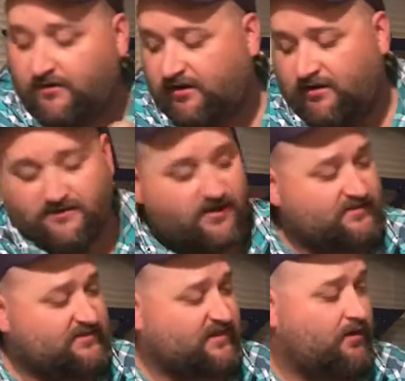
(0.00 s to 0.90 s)
one here is on
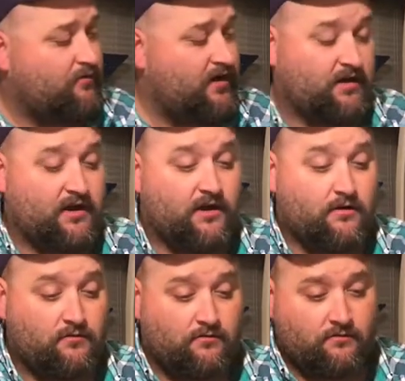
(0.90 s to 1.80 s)
sale right
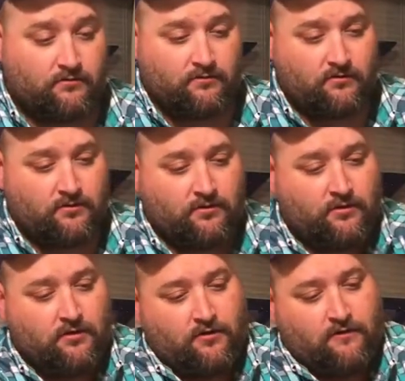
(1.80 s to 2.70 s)
now
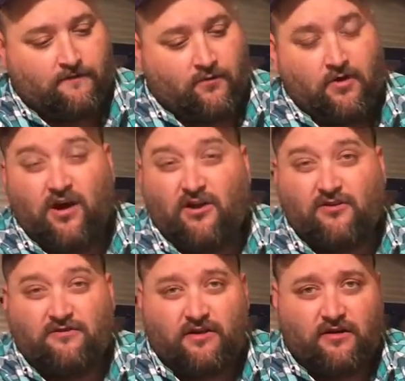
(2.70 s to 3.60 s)
for
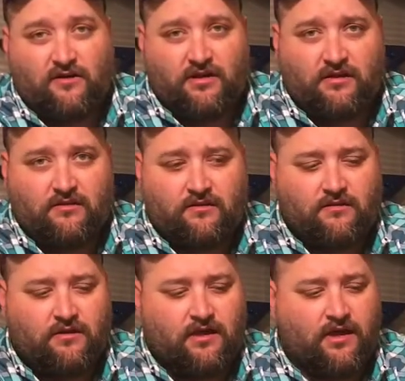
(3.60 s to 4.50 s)
$130,
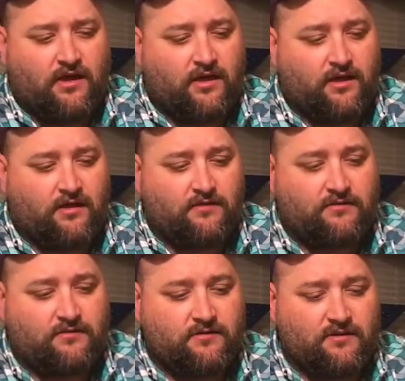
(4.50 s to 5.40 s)

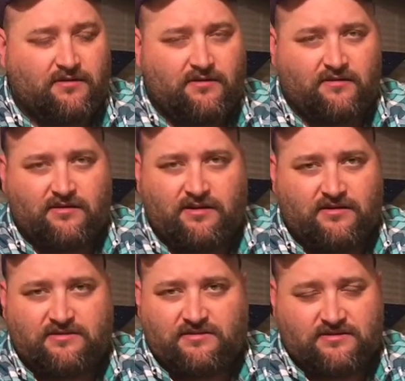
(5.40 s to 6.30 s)
and you get
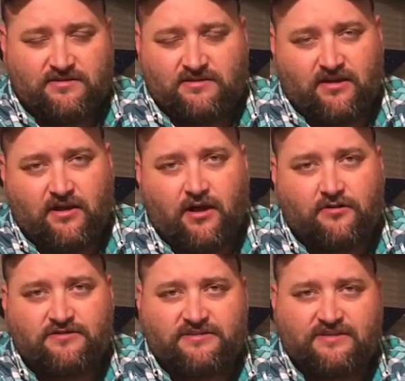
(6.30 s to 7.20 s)
a set of
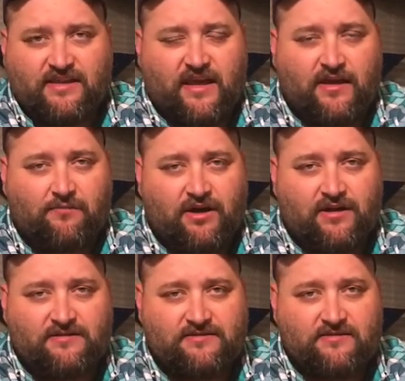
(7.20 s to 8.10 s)
goggles, 60, 80
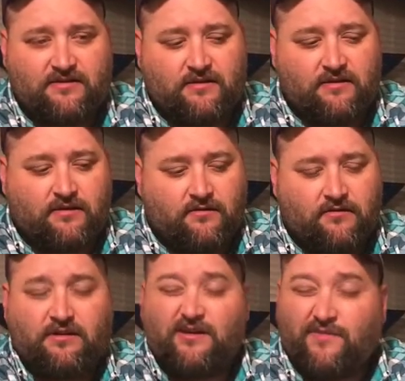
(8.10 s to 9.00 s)
bucks.
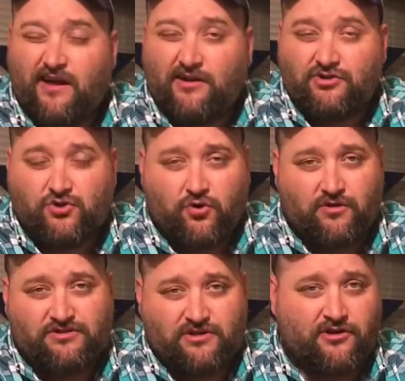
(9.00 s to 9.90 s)
You'll need to buy a
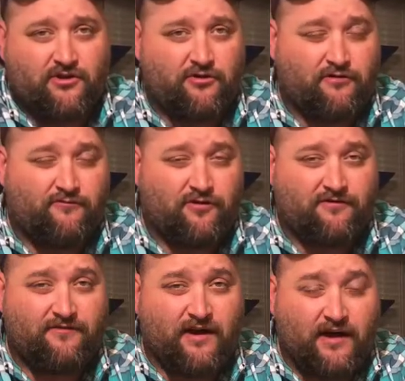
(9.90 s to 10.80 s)
controller, so another
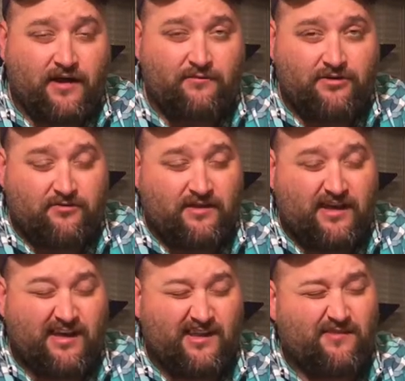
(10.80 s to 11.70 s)
145. Let me do the
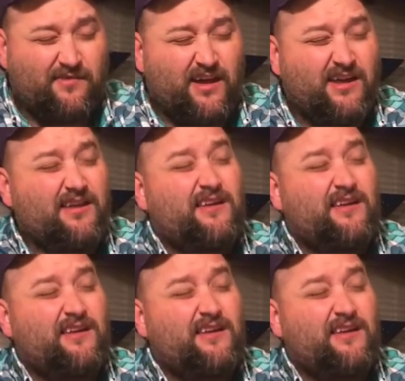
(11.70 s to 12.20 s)
head in my